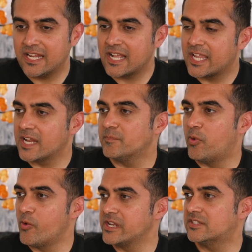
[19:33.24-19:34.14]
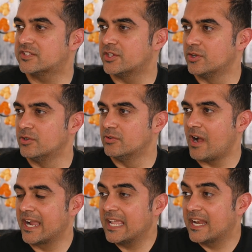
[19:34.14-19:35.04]
again points to,
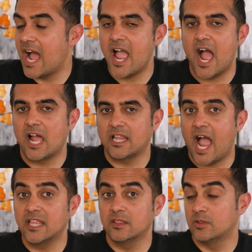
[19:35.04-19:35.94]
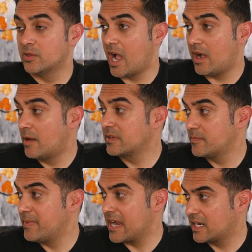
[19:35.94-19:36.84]
I'm going to
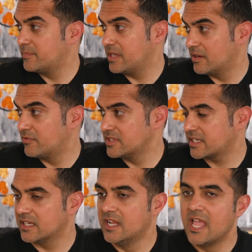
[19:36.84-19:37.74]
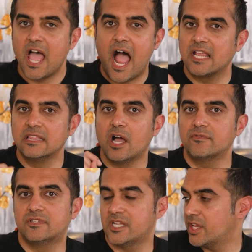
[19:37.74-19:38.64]
back up here for a second. I
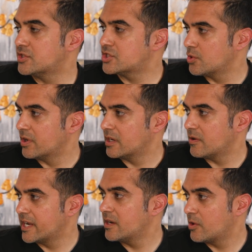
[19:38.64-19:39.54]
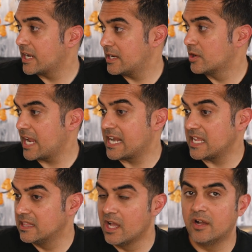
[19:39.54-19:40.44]
love the Hinge story, right? Okay, Look, and I
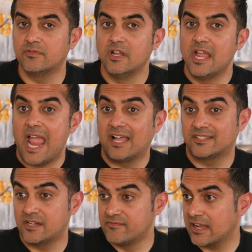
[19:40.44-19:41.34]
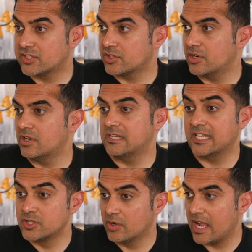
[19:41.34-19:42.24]
love, as an investor in
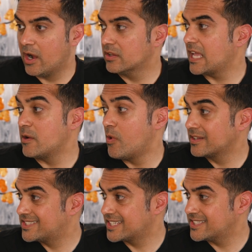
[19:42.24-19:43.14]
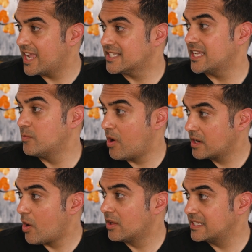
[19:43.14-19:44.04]
digital health, I want success, I
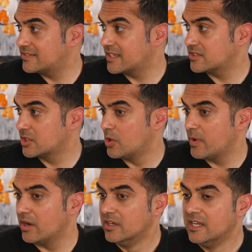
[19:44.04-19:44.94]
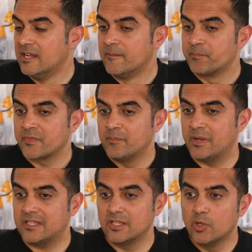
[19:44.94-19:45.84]
want all these things to go well.
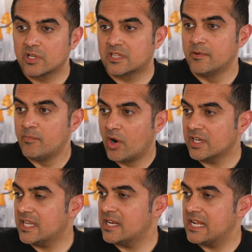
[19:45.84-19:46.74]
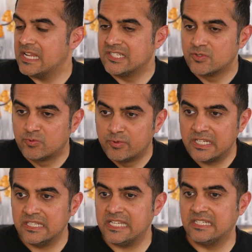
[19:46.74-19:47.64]
But look, the market is
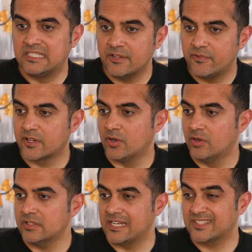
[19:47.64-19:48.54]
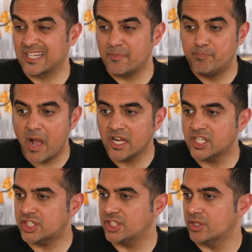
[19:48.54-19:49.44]
really difficult and it's going to
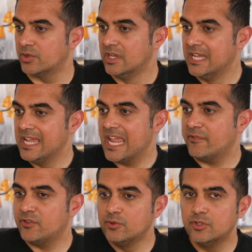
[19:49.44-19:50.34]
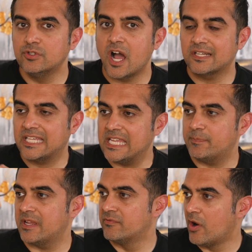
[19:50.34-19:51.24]
punish you if you do not
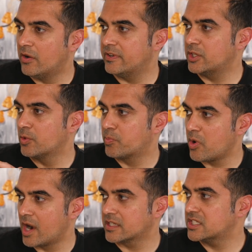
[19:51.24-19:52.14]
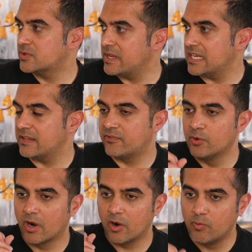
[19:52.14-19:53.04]
keep evolving your product suite. If
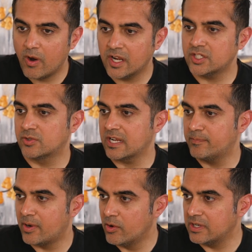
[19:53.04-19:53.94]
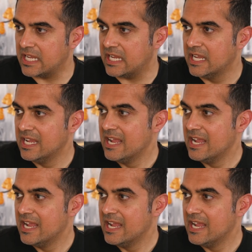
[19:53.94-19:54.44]
you are a one-trick pony